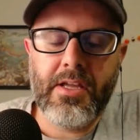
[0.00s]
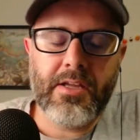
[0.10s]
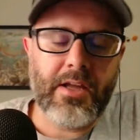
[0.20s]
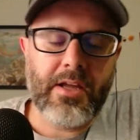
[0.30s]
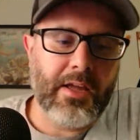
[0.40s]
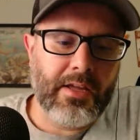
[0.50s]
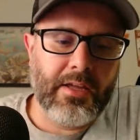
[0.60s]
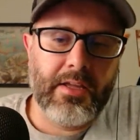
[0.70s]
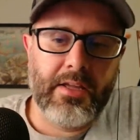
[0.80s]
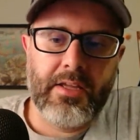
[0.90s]
so,
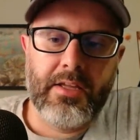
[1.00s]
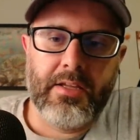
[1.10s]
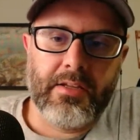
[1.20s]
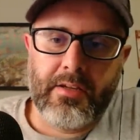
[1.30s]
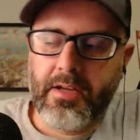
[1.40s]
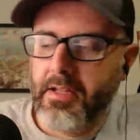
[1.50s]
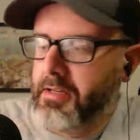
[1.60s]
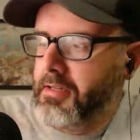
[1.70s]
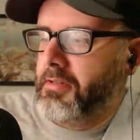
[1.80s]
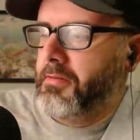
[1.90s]
do you
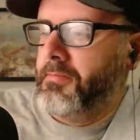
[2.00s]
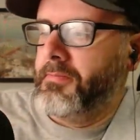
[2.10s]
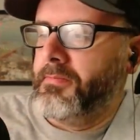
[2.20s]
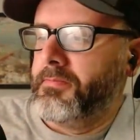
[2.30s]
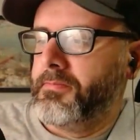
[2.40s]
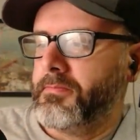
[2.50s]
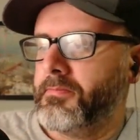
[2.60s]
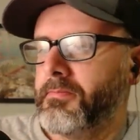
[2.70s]
guys make